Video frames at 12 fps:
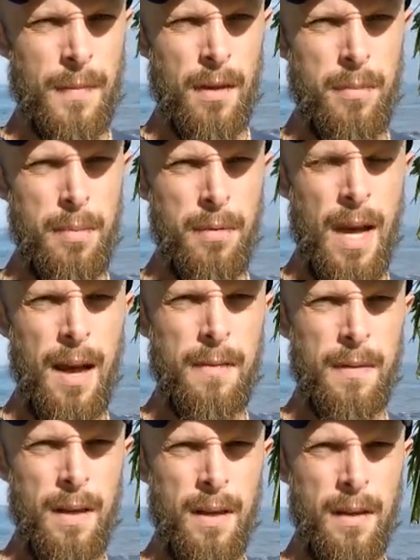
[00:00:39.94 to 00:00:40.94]
People have
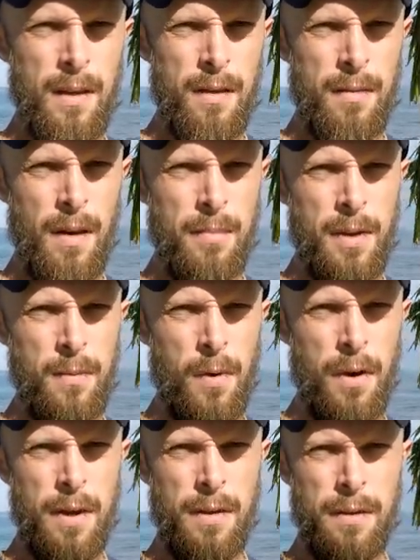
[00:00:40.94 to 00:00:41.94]
a big
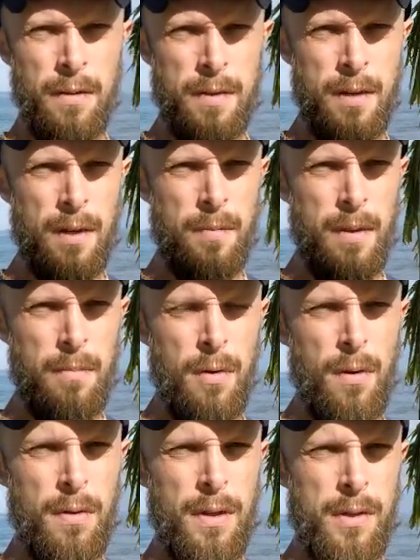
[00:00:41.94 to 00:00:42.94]
worry that there's going to be
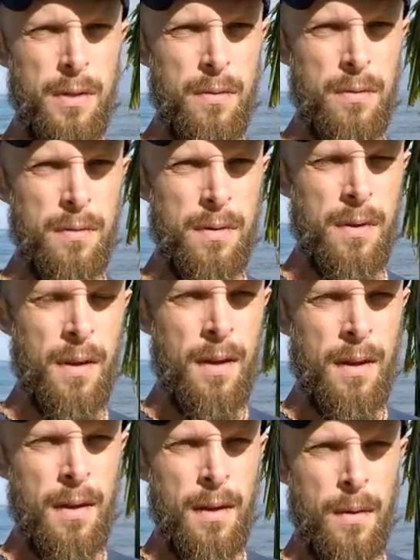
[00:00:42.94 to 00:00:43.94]
mold issues
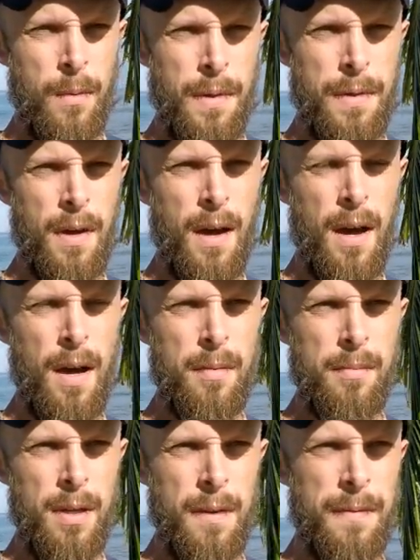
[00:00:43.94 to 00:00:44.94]
with cob
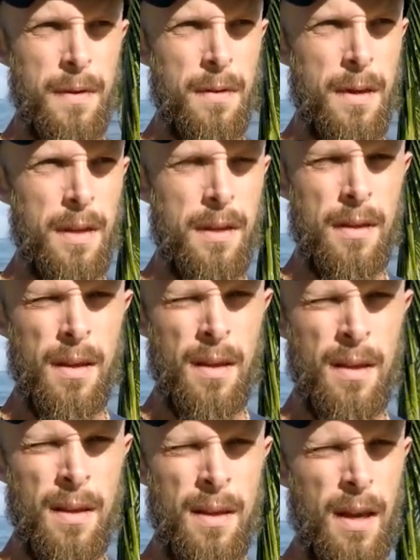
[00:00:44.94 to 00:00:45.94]
if you're in
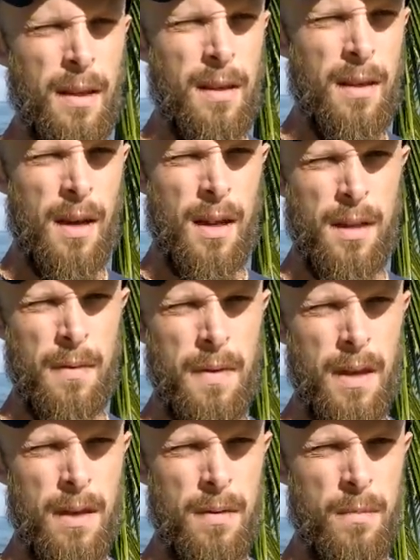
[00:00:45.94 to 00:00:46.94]
any kind of
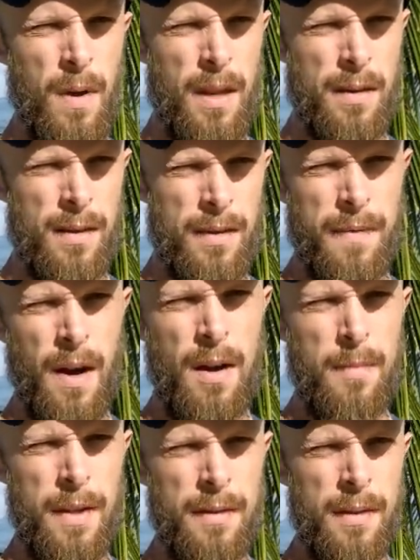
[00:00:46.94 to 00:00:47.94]
a wet
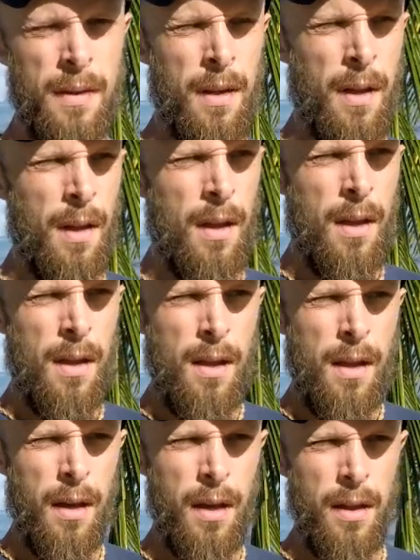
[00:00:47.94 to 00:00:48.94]
environment.
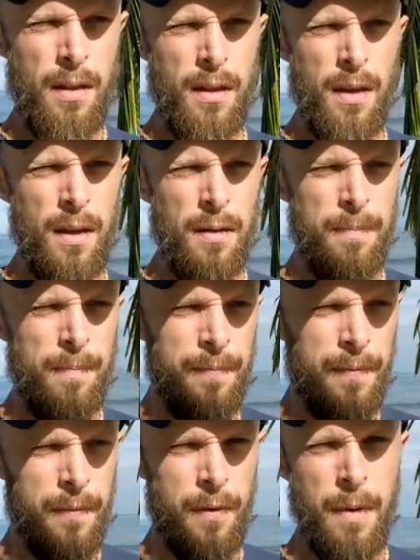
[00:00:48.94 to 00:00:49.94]
And
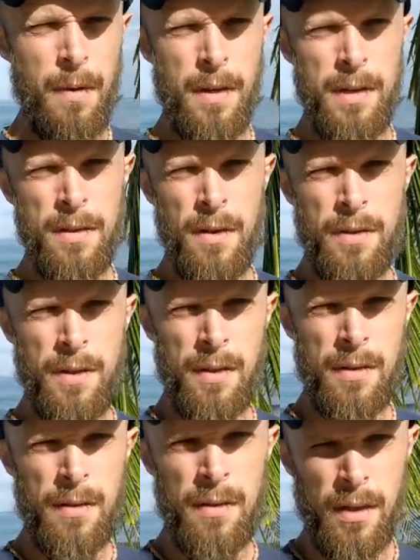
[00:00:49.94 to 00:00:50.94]
from my research
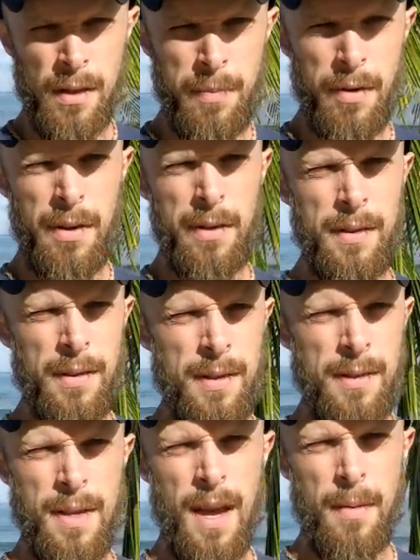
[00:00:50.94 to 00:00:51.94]
and experience, this
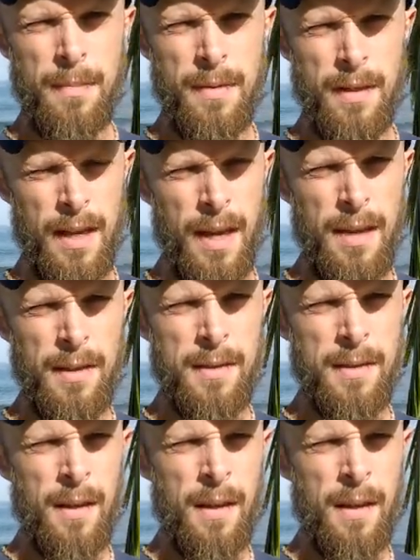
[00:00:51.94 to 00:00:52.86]
is not the case.